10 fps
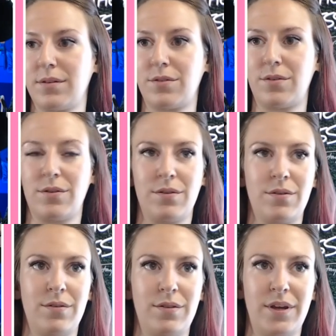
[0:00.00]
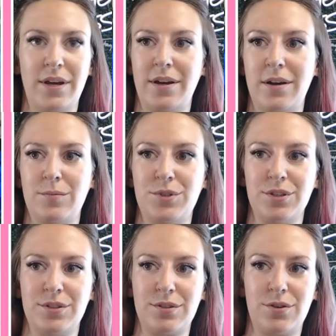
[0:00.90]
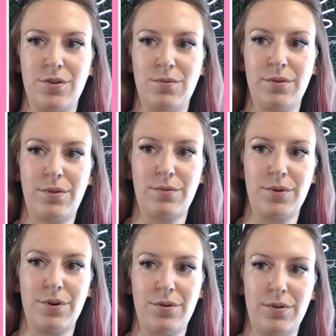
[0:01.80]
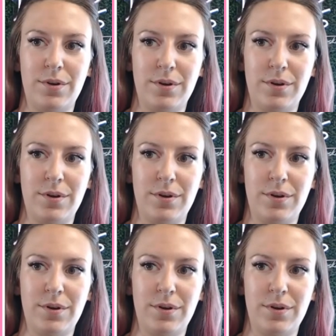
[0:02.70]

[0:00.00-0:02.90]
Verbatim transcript: Curly hair. I'm just going through,